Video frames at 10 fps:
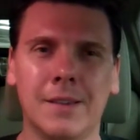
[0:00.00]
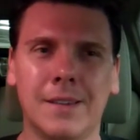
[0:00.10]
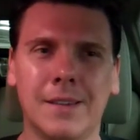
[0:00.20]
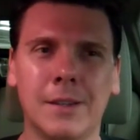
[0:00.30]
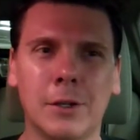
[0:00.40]

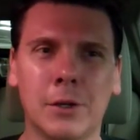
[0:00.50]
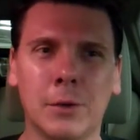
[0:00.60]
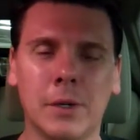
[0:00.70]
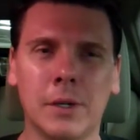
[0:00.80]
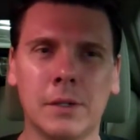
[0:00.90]

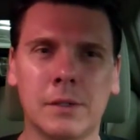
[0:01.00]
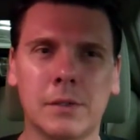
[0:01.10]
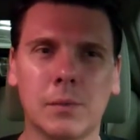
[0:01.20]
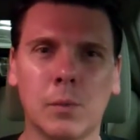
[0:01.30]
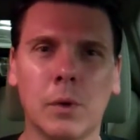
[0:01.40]

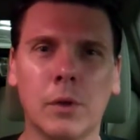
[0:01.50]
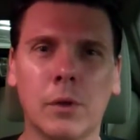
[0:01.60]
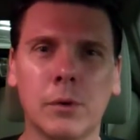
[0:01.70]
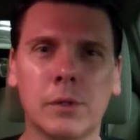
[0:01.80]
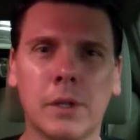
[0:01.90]
It's one of
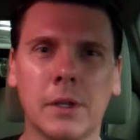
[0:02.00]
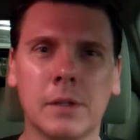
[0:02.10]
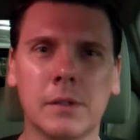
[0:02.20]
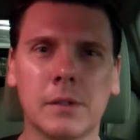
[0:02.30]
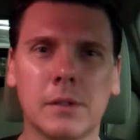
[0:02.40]
those
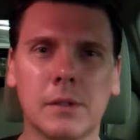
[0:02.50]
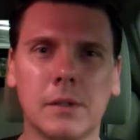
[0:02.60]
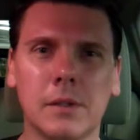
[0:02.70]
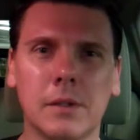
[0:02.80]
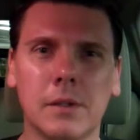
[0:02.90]
things,
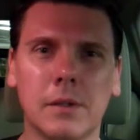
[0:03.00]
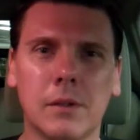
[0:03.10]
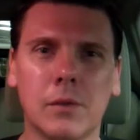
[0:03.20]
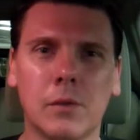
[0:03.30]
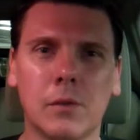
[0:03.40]

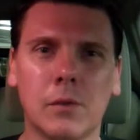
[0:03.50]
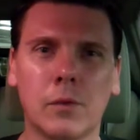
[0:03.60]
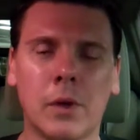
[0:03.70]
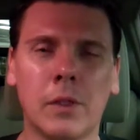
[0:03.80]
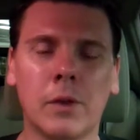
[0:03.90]

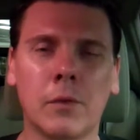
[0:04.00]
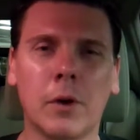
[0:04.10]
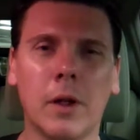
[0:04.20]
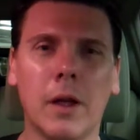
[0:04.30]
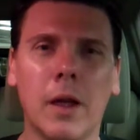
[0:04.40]
I think,
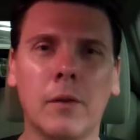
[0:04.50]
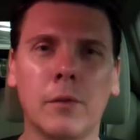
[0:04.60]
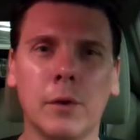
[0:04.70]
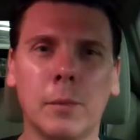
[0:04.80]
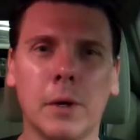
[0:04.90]
for
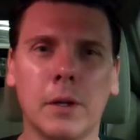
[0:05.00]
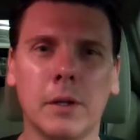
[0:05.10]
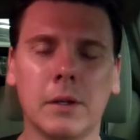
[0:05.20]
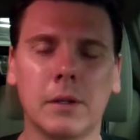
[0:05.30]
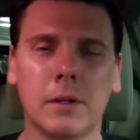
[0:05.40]

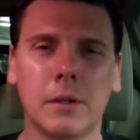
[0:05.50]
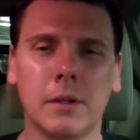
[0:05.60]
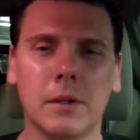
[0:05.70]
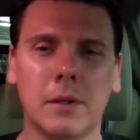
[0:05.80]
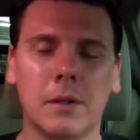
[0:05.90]
everybody,
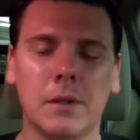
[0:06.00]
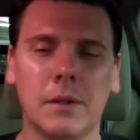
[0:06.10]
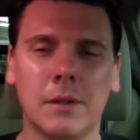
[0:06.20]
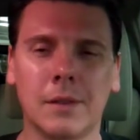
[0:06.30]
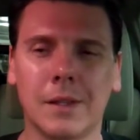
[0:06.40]

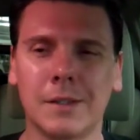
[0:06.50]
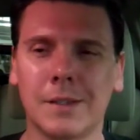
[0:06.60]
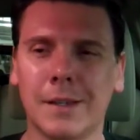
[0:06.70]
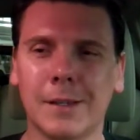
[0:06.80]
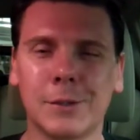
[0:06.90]

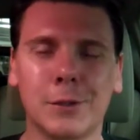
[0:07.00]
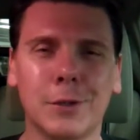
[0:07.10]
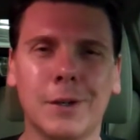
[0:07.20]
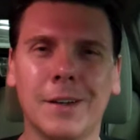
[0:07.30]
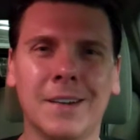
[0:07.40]
unless I guess
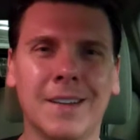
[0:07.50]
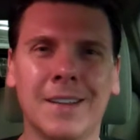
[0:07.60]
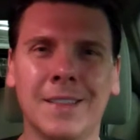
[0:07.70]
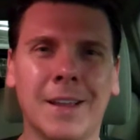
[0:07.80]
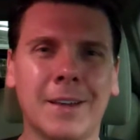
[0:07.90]
you're an
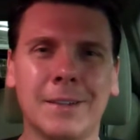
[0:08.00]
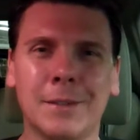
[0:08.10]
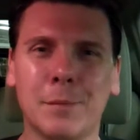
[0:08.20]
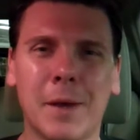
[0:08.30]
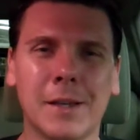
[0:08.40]

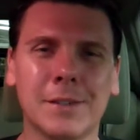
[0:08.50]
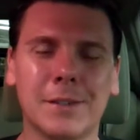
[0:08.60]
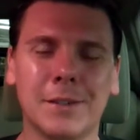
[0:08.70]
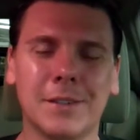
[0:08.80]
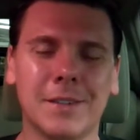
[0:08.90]
enlightened
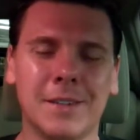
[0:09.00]
master,